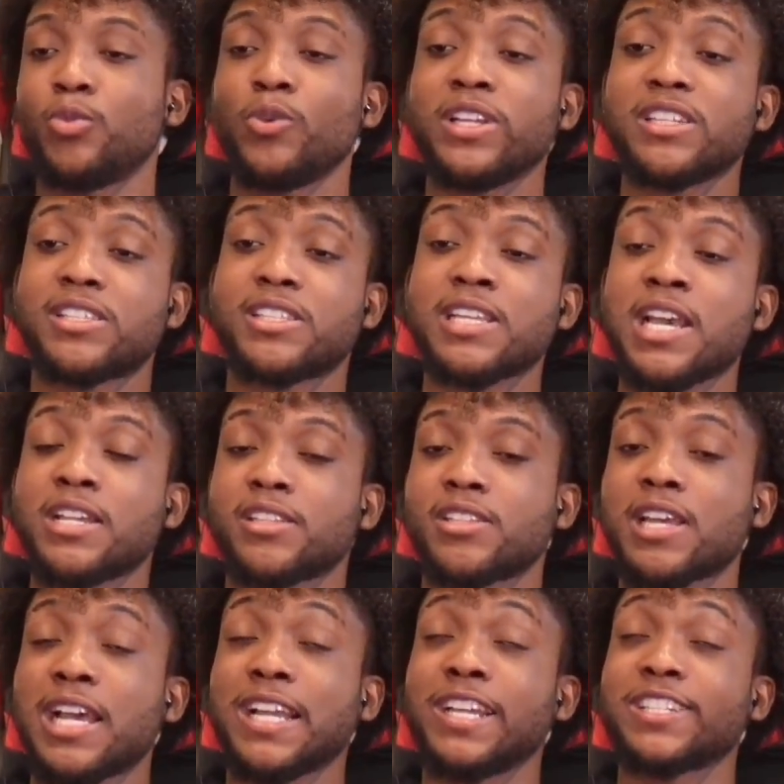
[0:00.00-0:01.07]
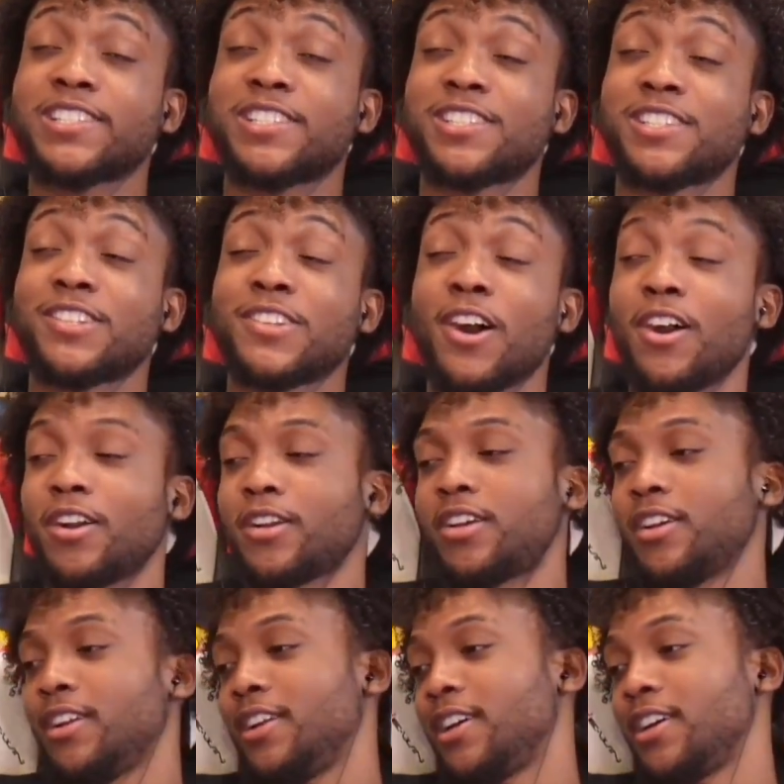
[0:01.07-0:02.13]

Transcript: Between sets, I get stuck,